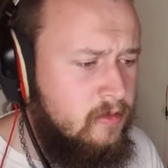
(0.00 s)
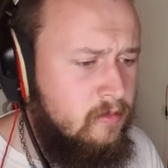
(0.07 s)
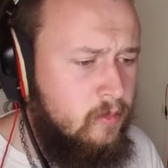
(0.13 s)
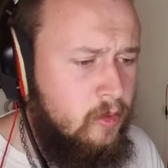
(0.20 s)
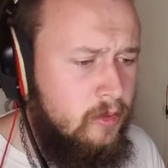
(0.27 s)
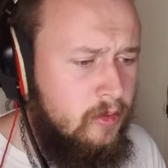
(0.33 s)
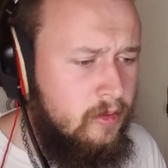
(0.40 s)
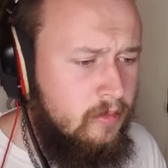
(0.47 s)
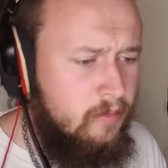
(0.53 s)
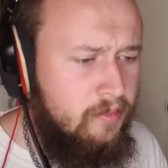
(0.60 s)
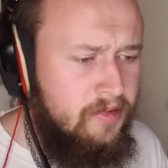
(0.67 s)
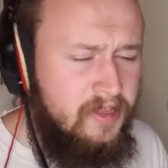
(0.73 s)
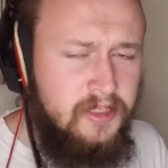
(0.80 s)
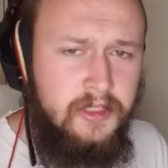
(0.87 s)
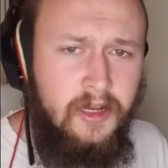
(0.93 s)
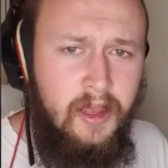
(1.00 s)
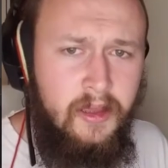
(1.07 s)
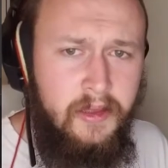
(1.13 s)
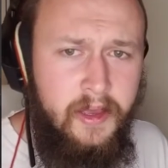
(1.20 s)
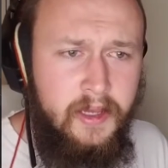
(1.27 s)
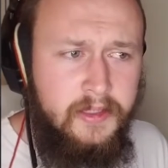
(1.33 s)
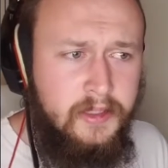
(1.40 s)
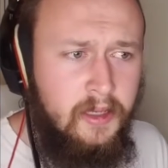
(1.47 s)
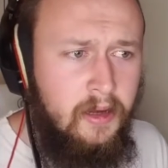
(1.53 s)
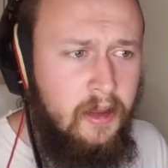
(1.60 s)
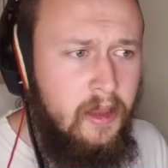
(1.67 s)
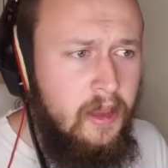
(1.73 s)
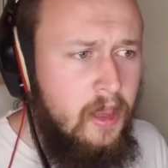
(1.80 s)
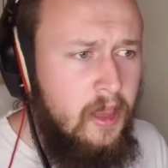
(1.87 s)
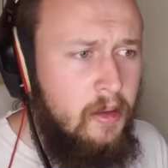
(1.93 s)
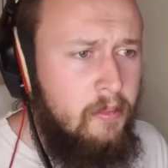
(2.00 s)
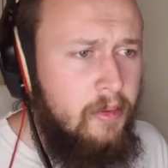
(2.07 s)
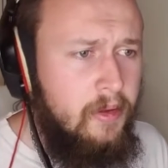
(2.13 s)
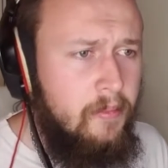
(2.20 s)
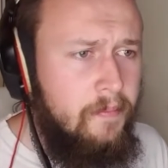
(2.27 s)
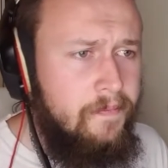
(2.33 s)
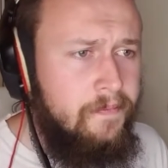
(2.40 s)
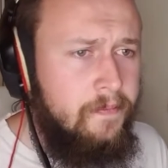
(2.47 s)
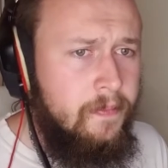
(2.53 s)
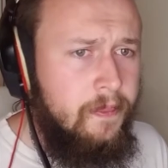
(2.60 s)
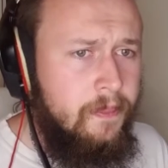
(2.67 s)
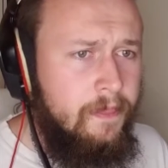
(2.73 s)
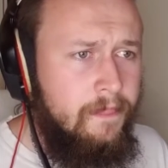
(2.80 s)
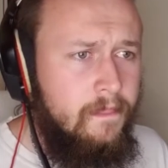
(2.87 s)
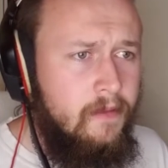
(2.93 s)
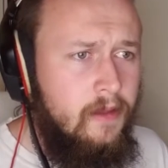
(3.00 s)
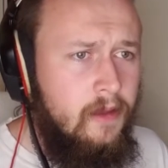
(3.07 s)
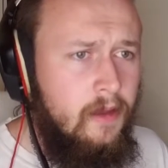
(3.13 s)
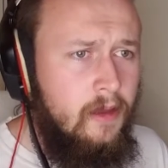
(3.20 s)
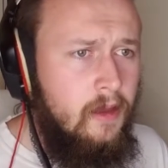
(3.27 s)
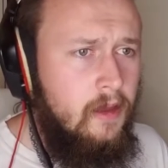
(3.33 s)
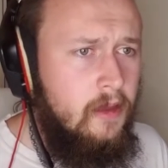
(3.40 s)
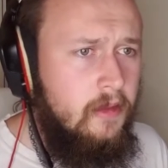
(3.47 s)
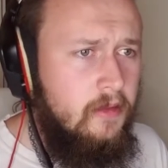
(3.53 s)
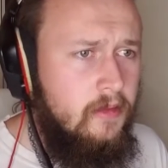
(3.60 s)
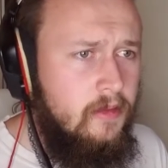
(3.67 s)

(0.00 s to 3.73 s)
a more Brit style accent, but uh,